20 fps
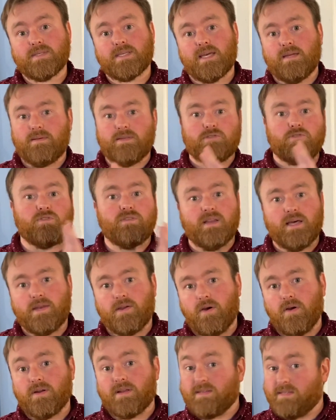can be sort of
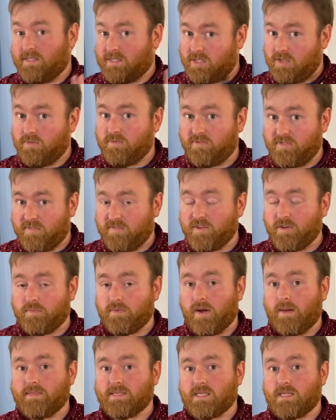lighthearted and still fulfill
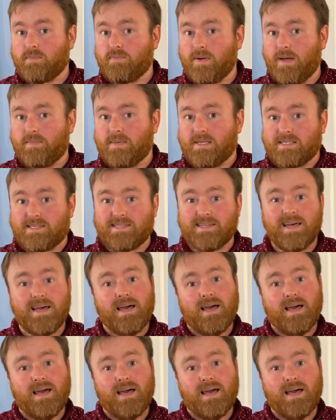promise of the premise,